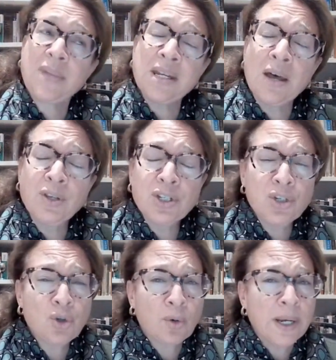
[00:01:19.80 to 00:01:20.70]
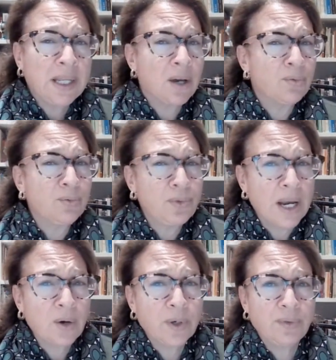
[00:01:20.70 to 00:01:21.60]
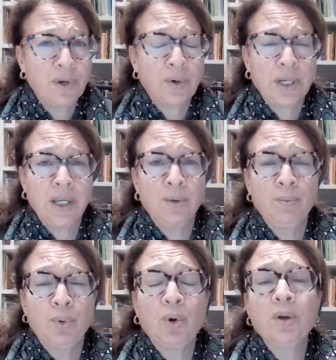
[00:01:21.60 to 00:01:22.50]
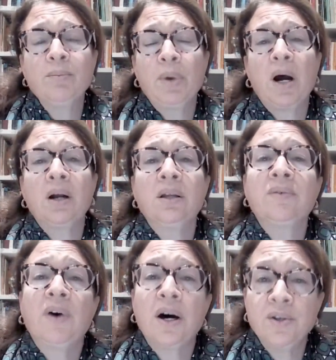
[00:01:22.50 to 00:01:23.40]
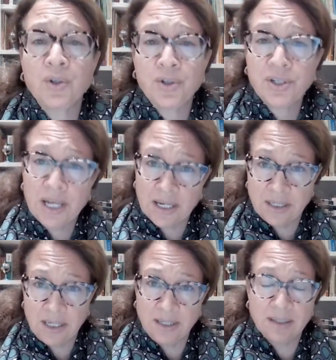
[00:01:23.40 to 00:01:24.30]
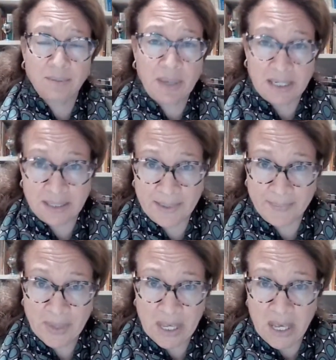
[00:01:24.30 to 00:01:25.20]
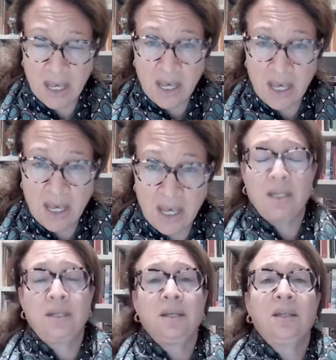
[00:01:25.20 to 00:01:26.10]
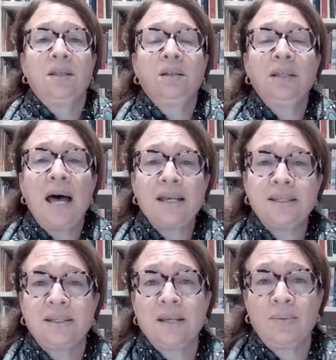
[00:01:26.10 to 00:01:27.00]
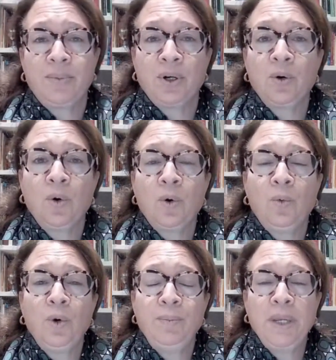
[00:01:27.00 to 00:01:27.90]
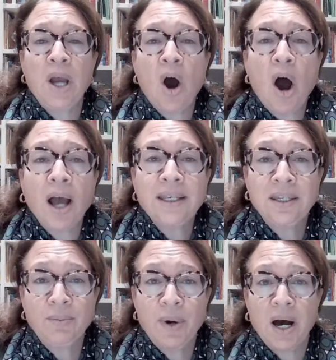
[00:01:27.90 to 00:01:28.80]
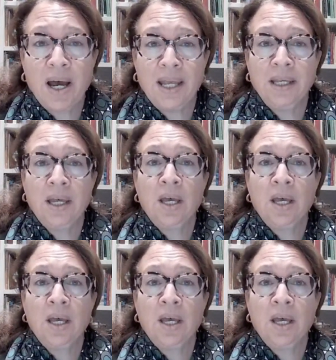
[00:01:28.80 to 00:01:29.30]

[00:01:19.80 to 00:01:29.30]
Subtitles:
Now, this is already a very, very important part of understanding the painting, that the Last Supper would be occupying